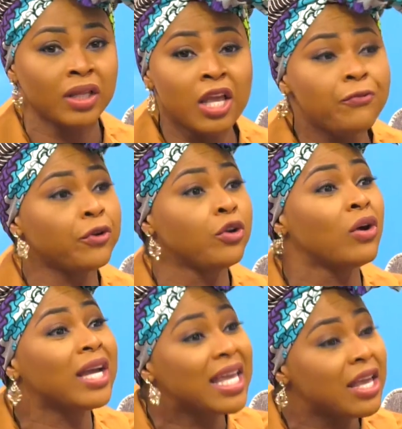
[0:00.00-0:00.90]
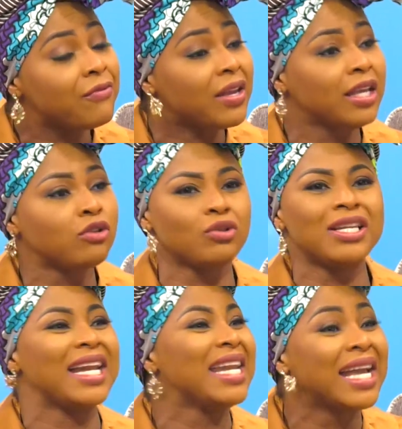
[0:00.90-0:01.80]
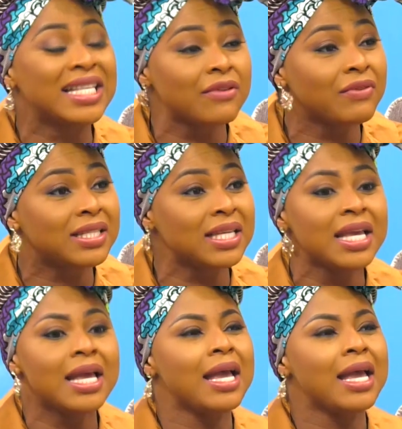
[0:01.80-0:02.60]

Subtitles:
If you don't give in to their negativity